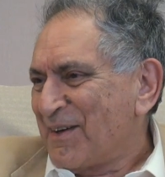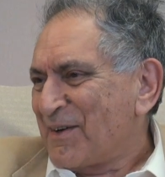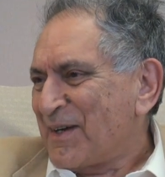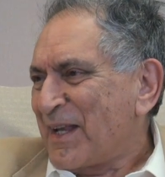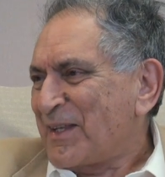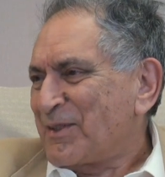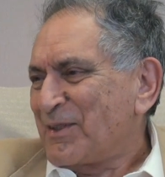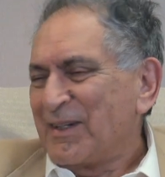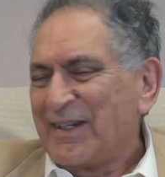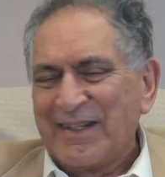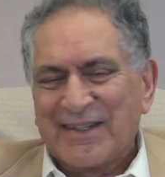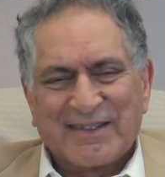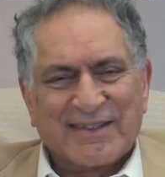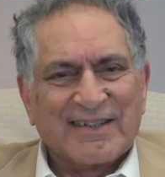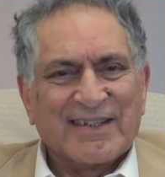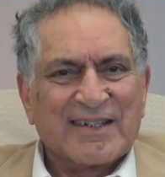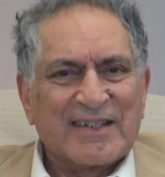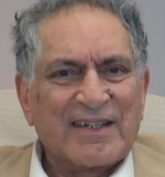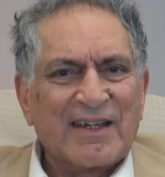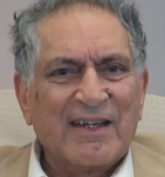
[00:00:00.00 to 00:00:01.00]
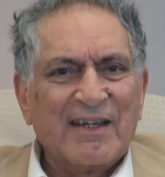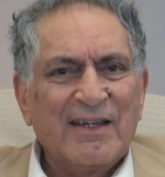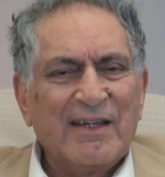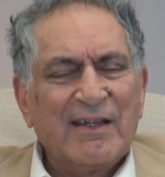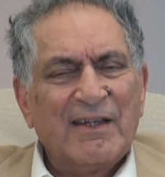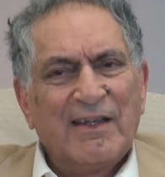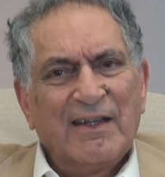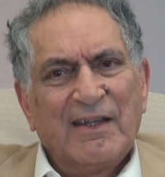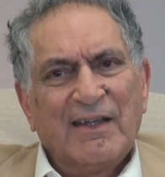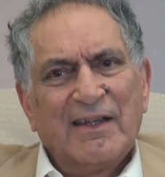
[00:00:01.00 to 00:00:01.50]
Congratulations.
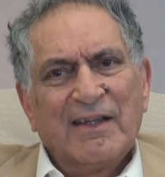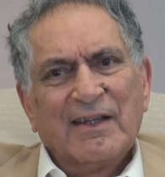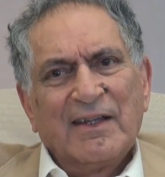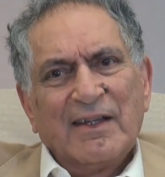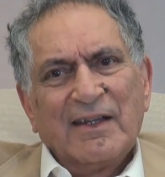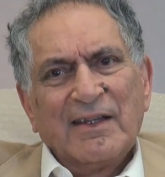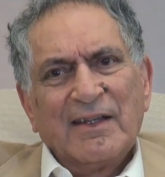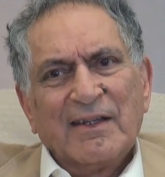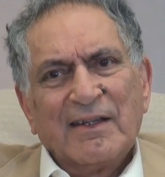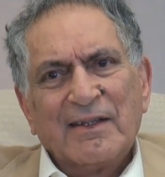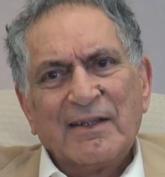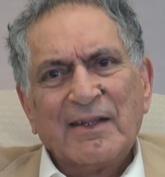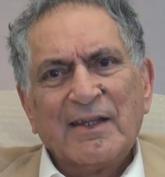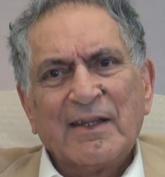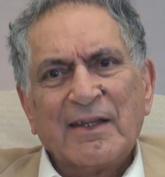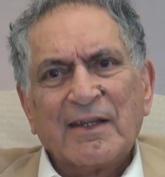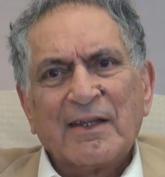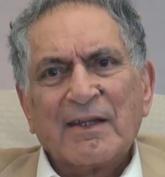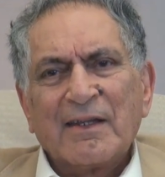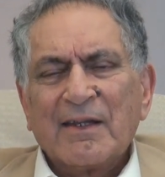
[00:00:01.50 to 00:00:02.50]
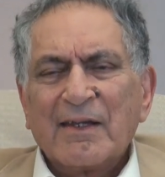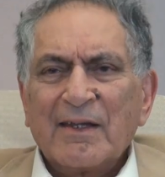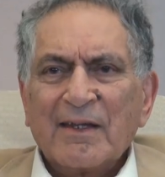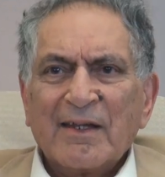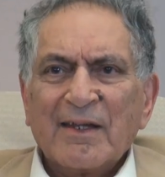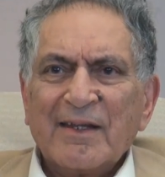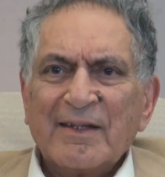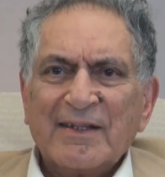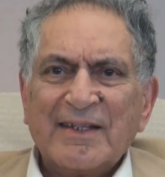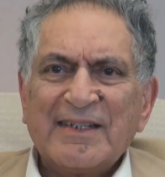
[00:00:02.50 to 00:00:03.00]
The,
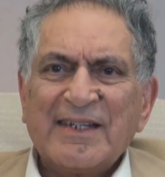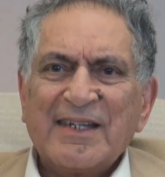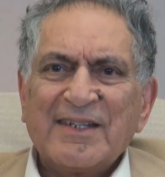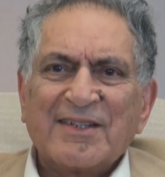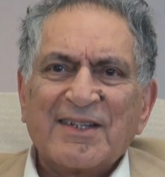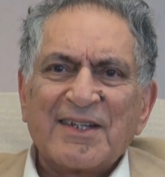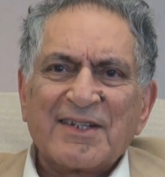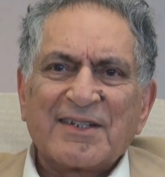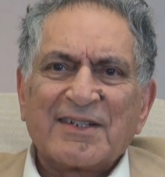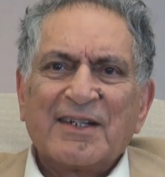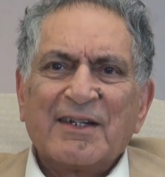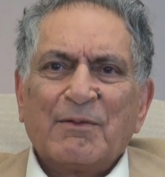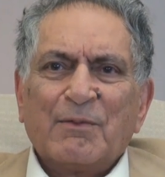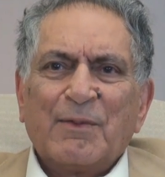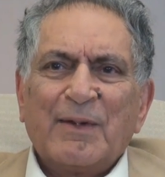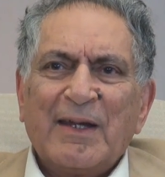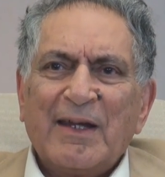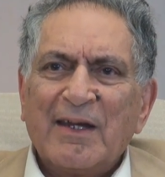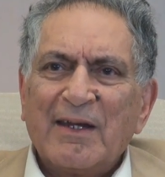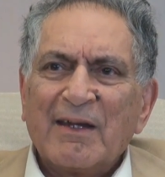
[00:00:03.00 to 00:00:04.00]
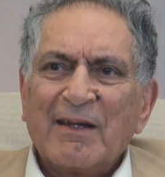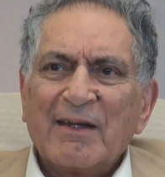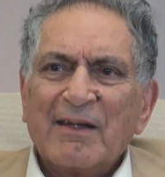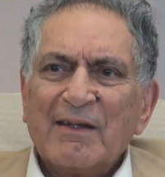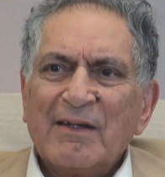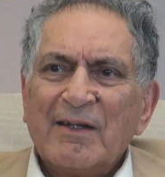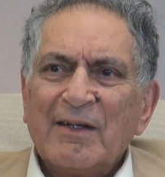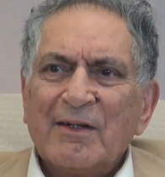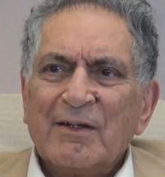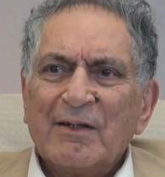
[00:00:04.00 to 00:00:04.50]
this is just a way
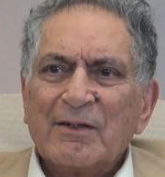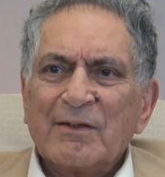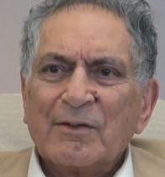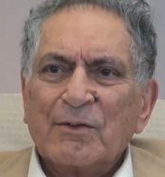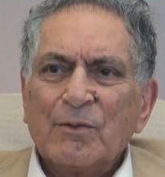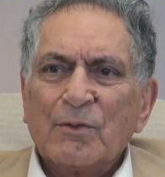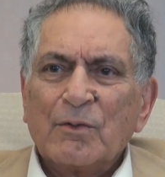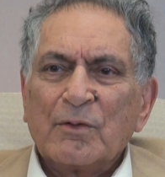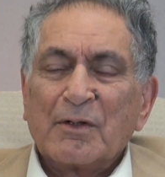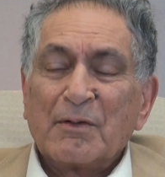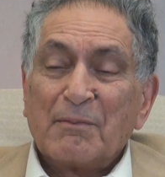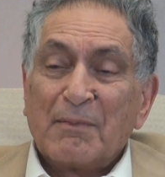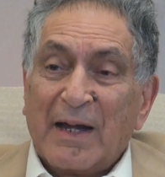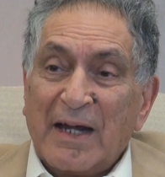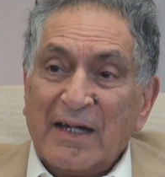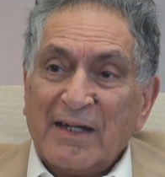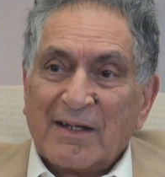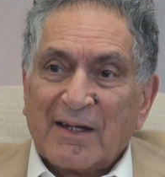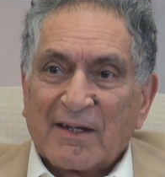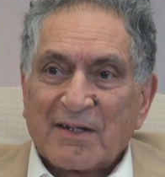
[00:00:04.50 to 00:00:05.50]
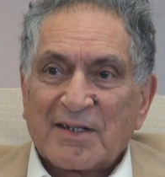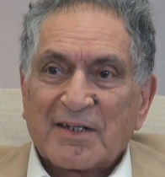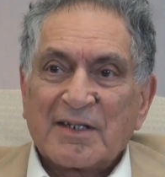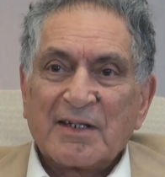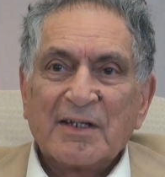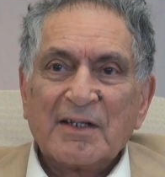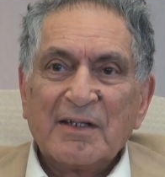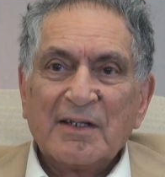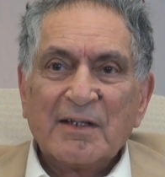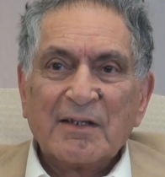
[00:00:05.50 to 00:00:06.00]
to remind
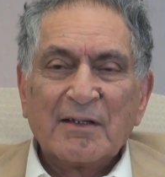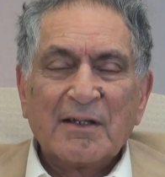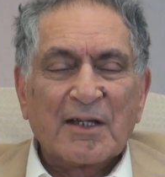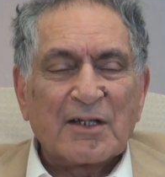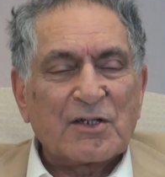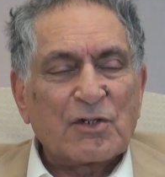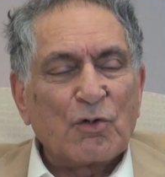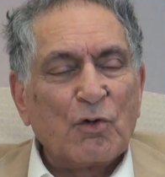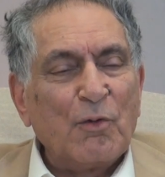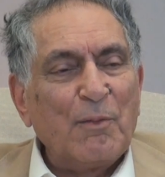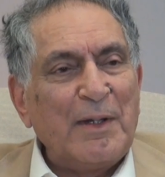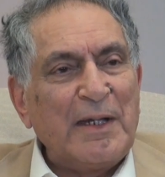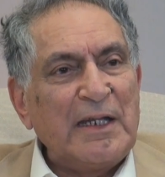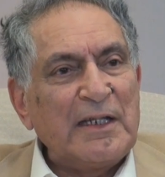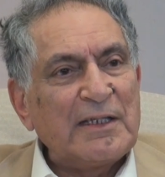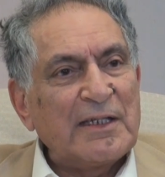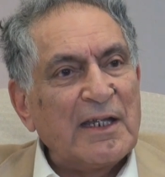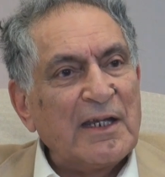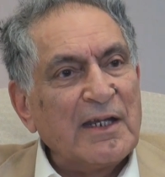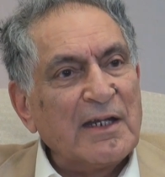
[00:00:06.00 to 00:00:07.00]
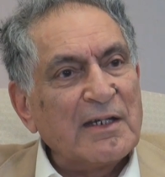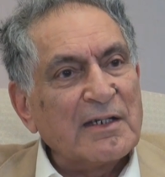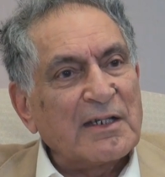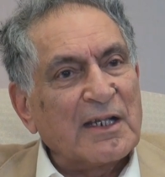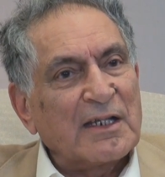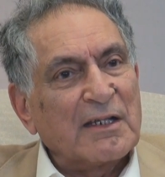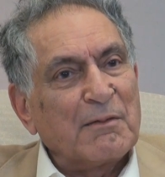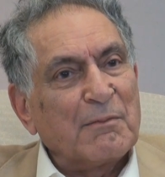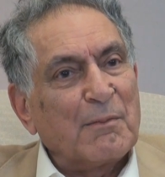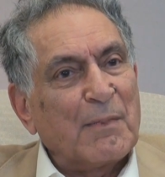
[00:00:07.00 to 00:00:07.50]
us there are so many things
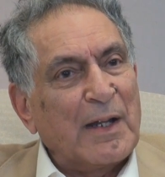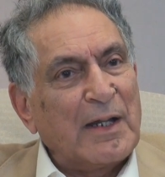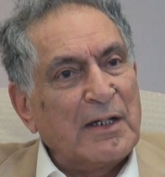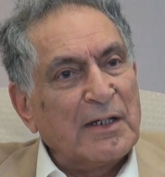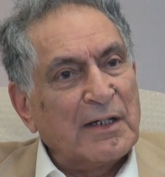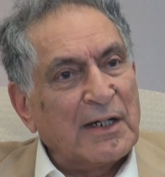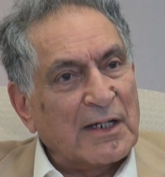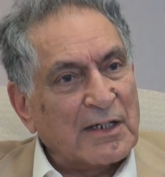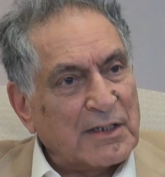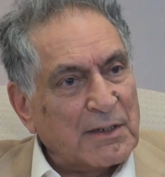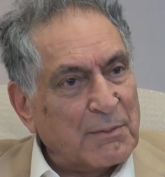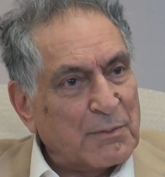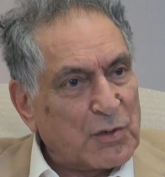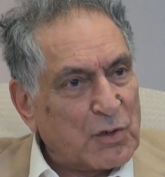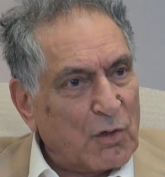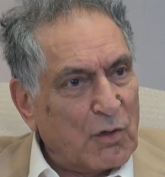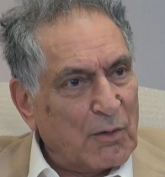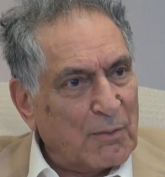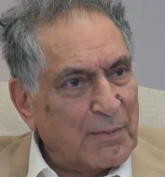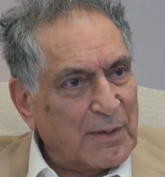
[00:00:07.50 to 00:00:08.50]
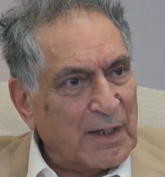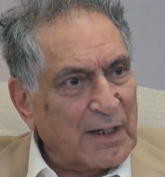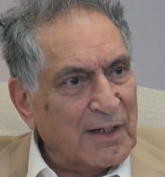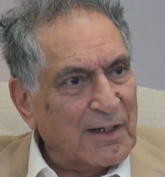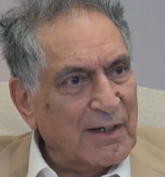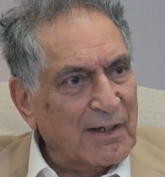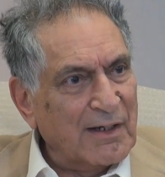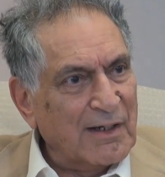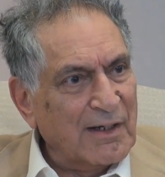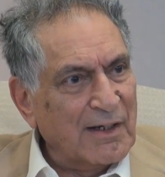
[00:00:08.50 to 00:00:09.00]
that the mind gets absorbed
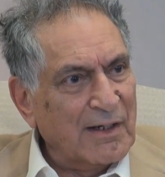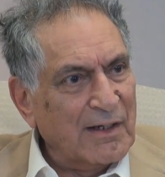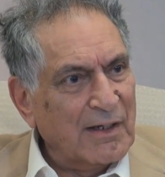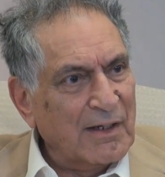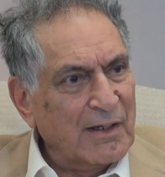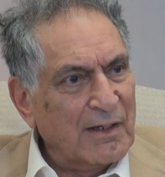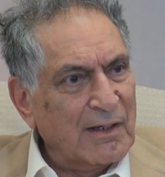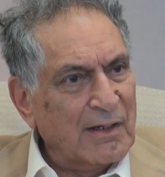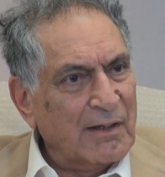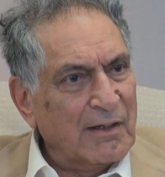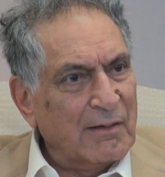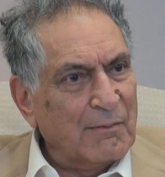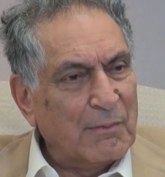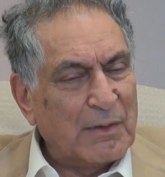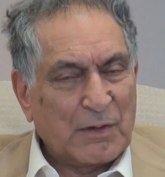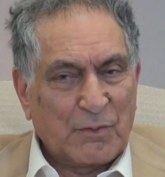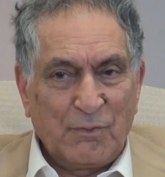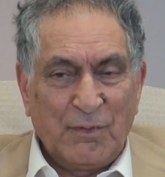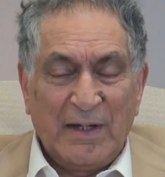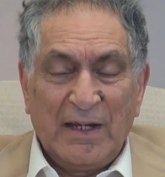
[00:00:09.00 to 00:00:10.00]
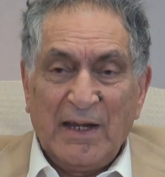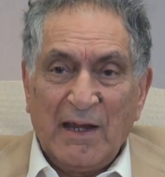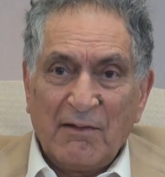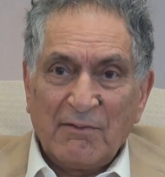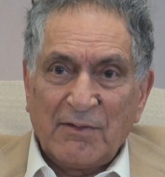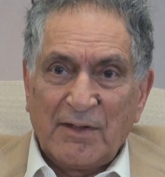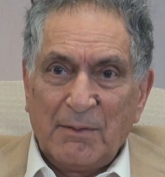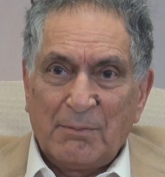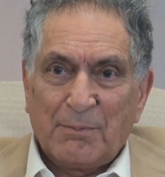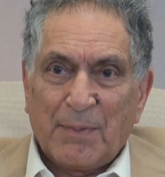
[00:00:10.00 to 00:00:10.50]
in. But we
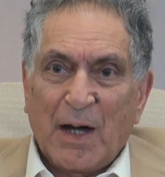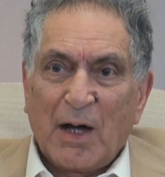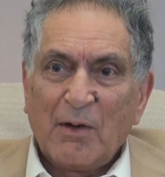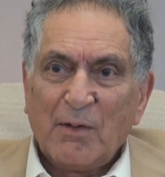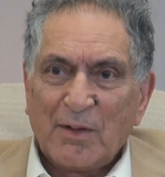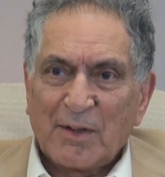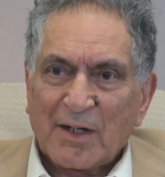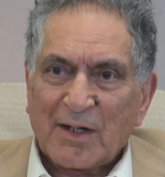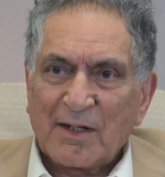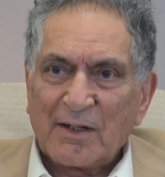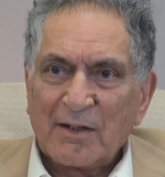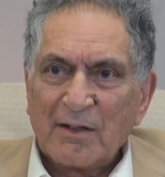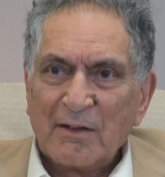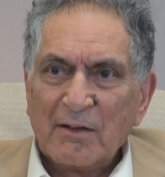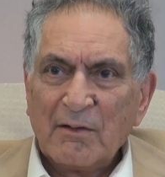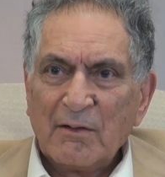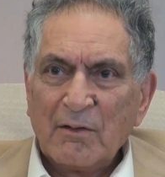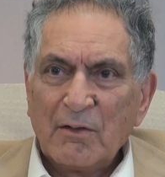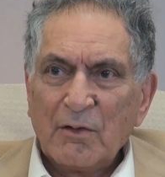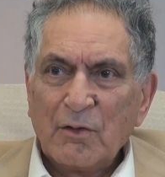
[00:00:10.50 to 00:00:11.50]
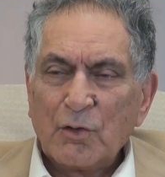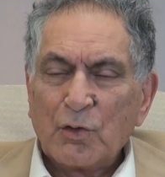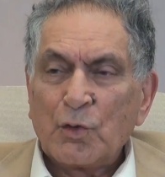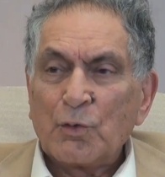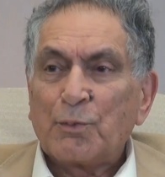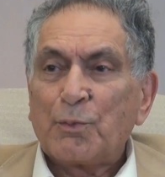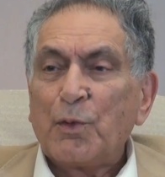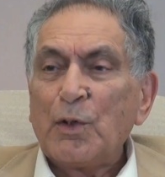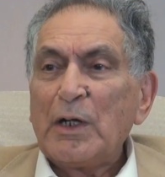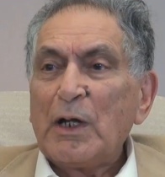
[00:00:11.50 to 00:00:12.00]
have the power to
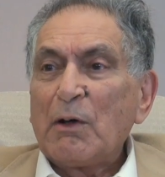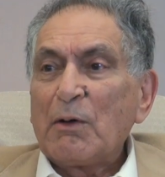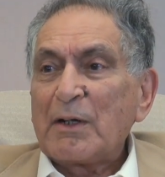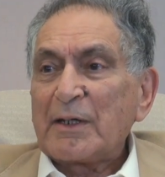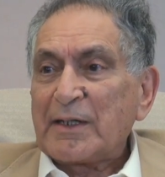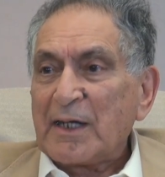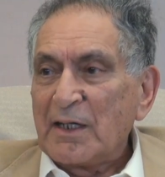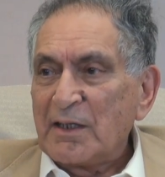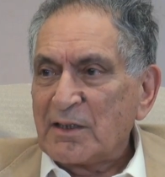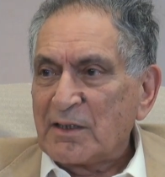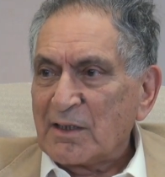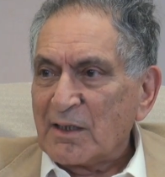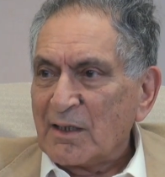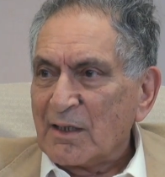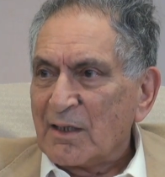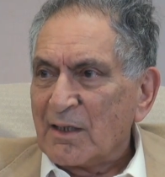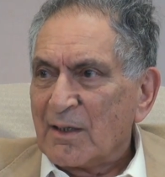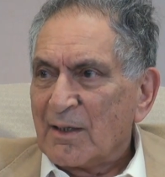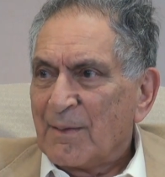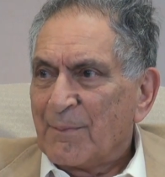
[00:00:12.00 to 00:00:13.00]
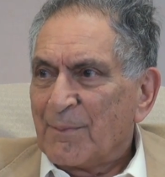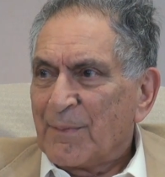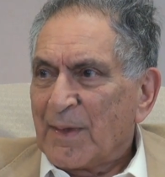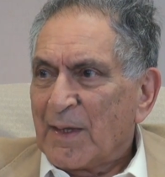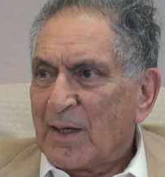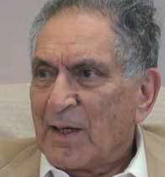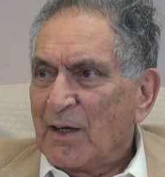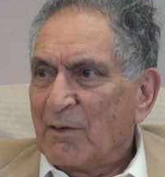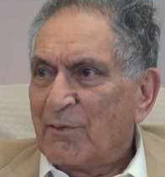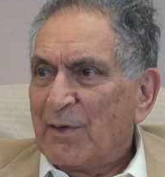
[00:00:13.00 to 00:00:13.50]
pull our attention
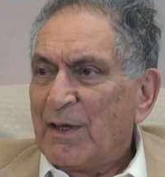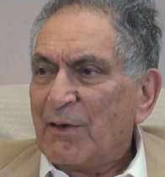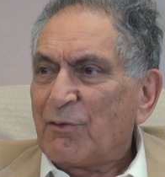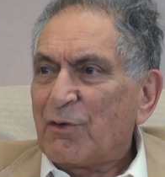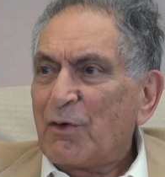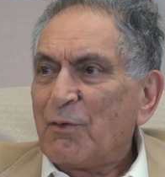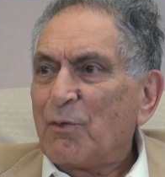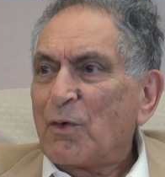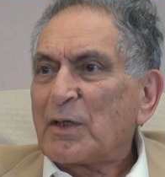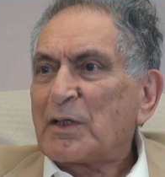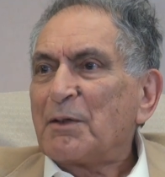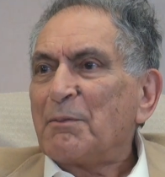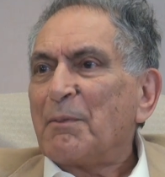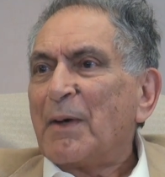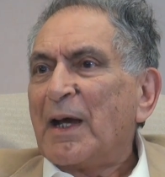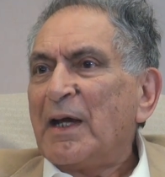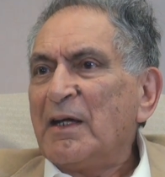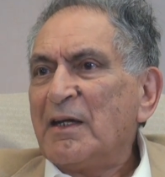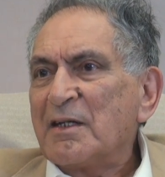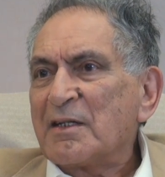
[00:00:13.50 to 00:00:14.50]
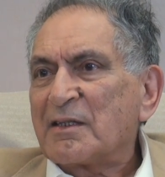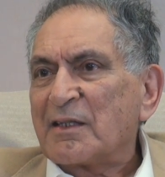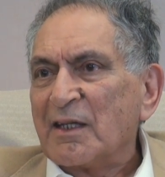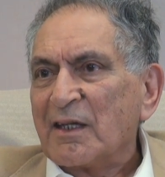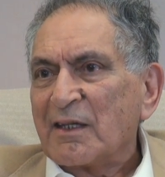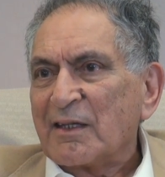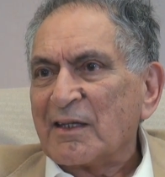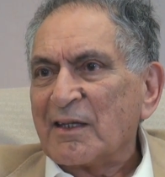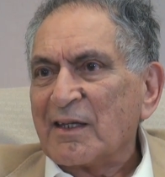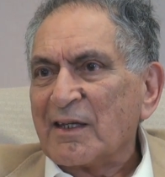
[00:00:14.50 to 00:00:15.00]
away from what the mind is
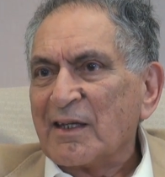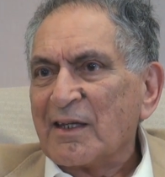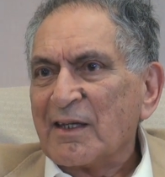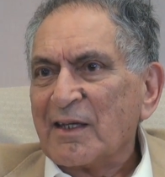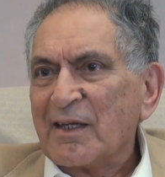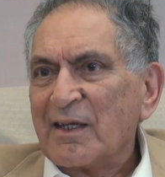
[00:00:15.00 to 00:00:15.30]
thinking